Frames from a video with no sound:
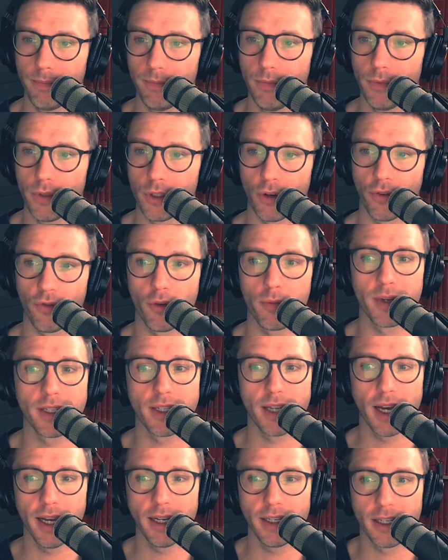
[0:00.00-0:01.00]
So from a
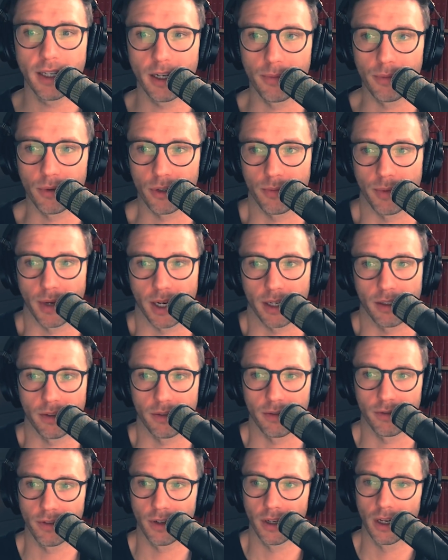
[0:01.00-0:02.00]
dietary
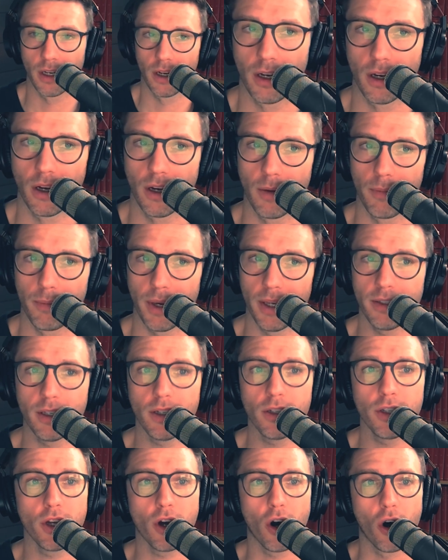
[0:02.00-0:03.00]
perspective,
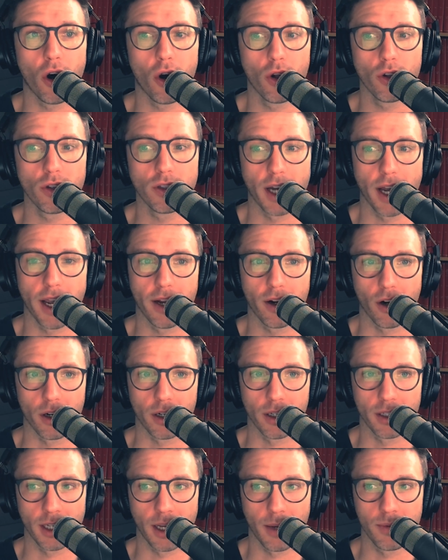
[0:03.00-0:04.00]
basically all diet
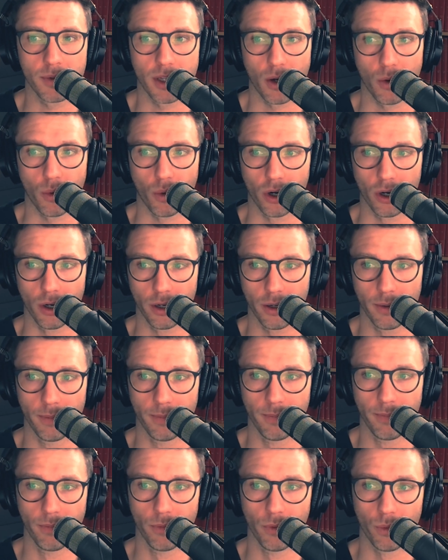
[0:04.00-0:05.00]
archetypes that work
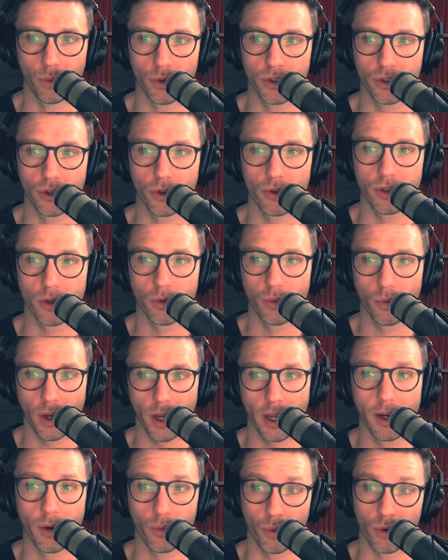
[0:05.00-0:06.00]
result
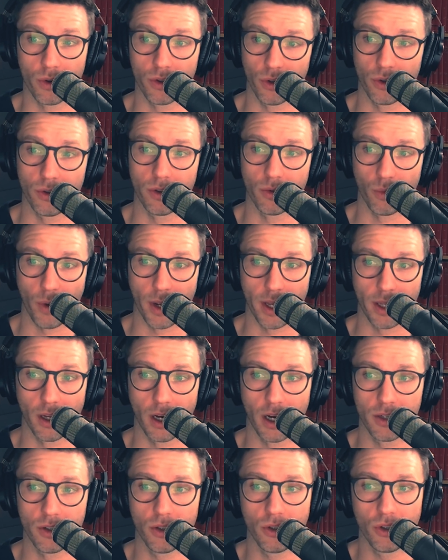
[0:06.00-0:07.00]
in weight
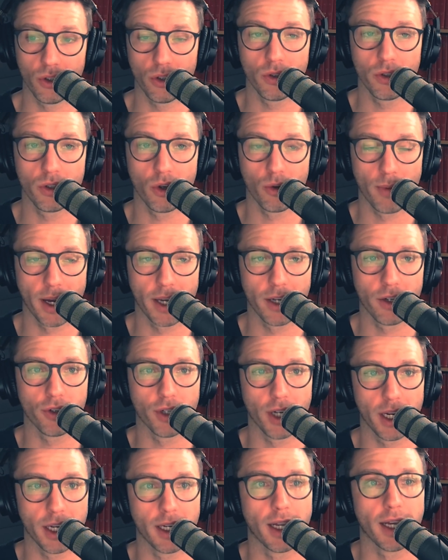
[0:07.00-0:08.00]
loss do so by
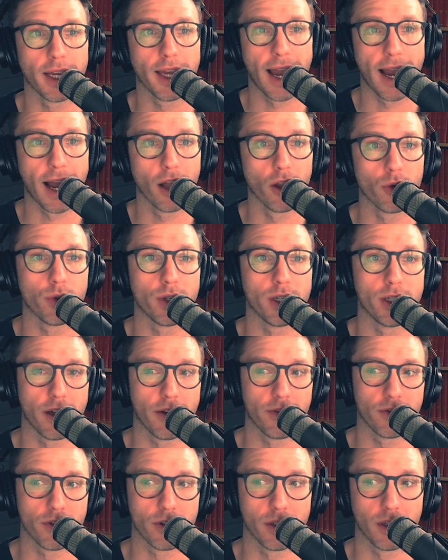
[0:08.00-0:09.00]
creating a calorie
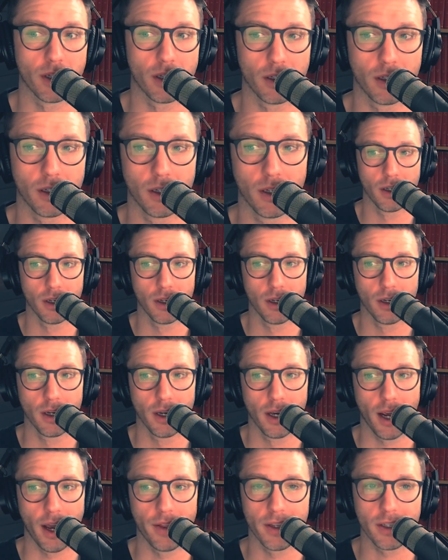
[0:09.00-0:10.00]
deficit.
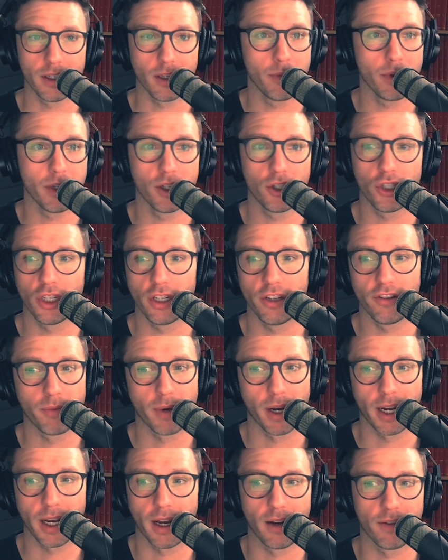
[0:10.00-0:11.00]
And this can be achieved
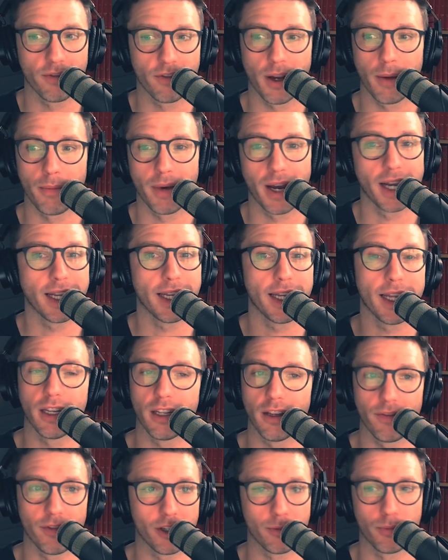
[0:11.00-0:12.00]
by kind of combining
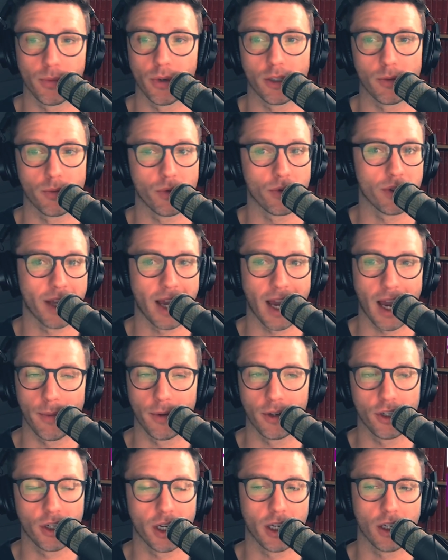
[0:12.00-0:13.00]
any of these principles:
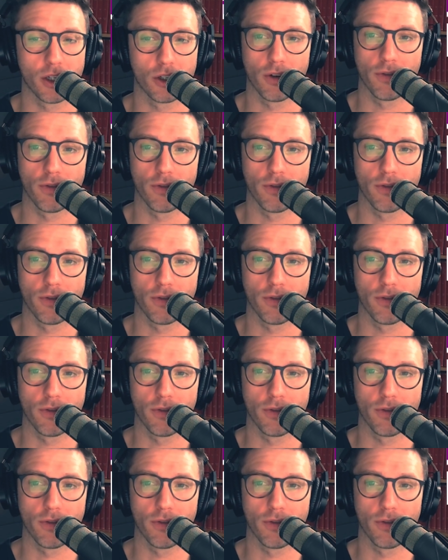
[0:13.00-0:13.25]
habit change,